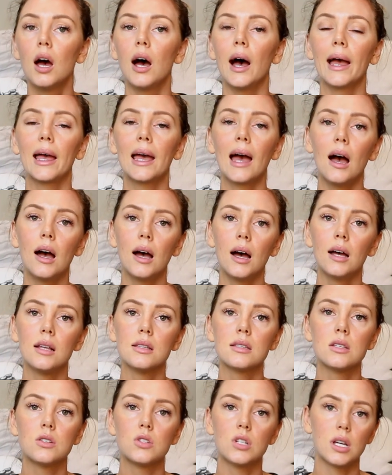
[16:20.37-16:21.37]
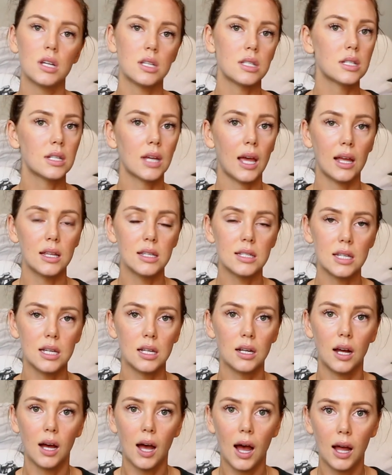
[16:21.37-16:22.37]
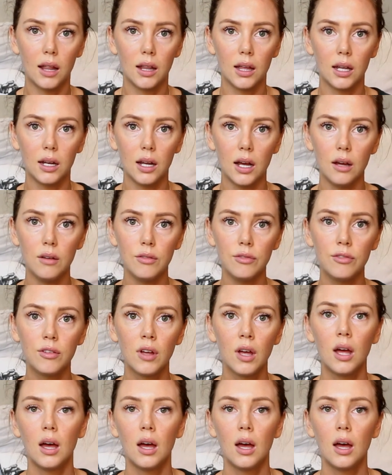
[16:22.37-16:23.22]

I can't suggest Canxida highly enough.